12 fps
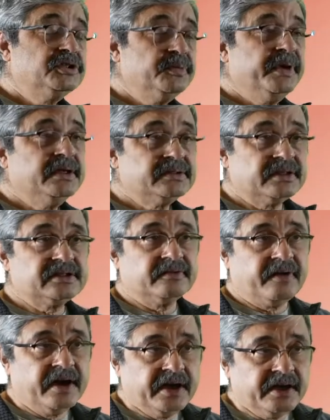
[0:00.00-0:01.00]
means the
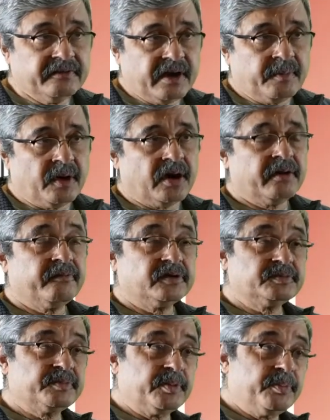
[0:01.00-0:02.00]
severity of MR was
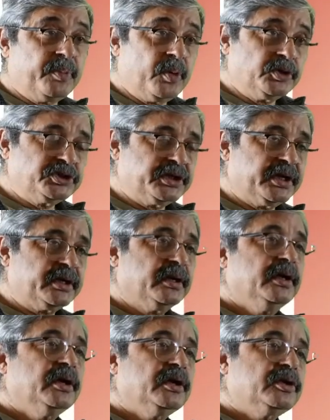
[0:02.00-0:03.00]
proportionate
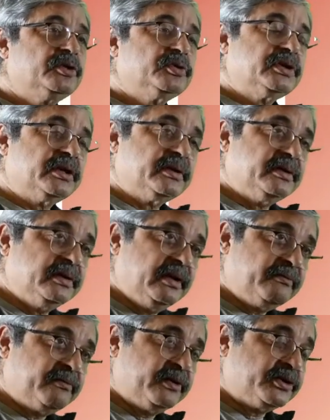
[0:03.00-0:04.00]
to the
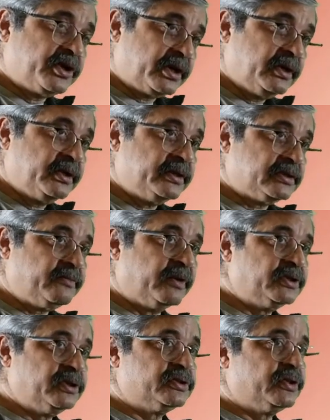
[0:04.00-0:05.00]
left ventricular
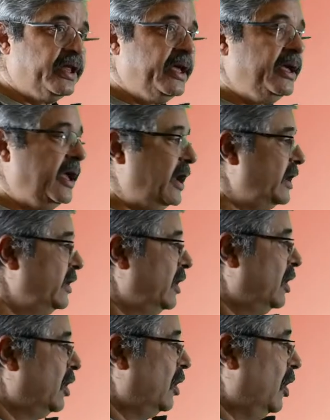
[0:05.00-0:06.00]
dysfunction. So
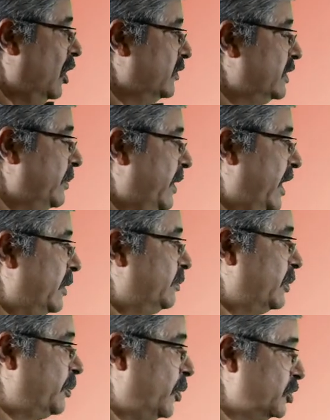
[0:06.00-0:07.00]
all of them had
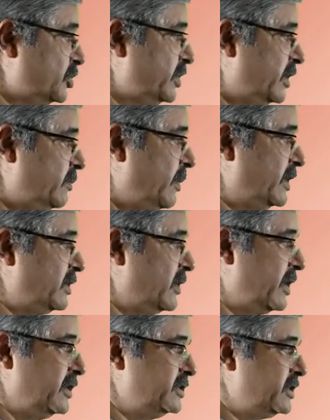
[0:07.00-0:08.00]
proportionate mitral
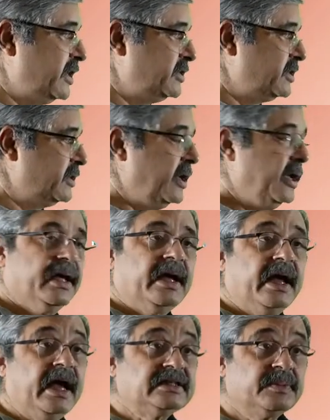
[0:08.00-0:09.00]
regurgitation.
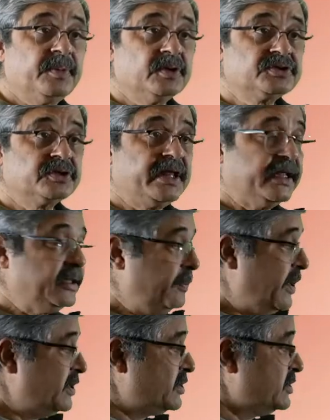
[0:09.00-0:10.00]
As opposed to that, the
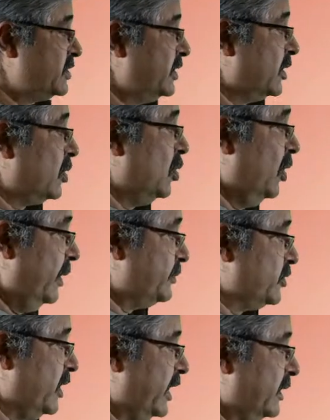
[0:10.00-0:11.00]
patients in the COAP
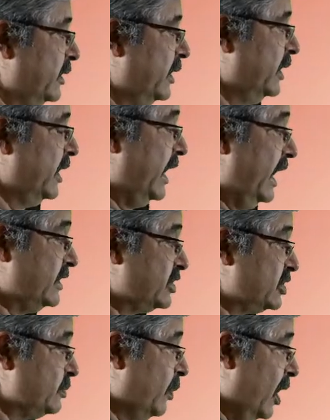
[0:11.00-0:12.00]
trial had
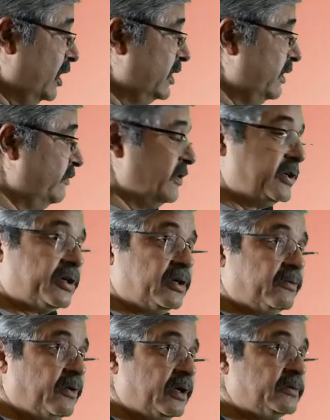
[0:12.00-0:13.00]
smaller left ventricular
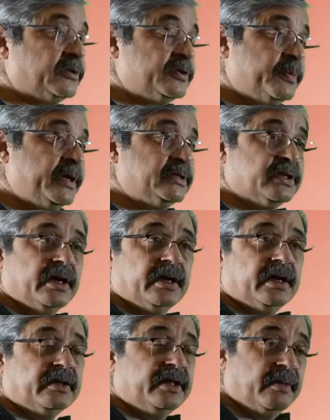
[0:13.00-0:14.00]
volumes, which means
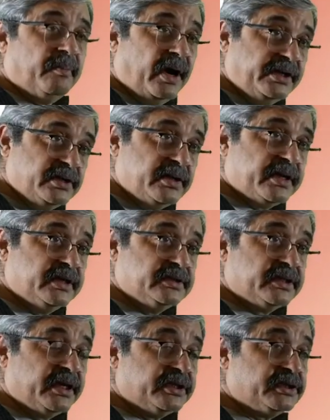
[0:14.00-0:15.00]
their mitral
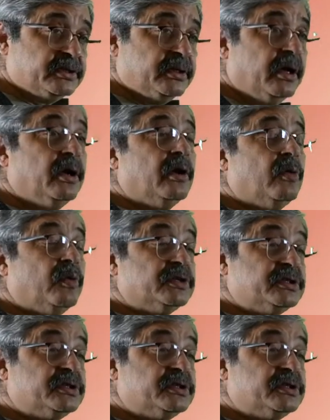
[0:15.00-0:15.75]
regurgitation was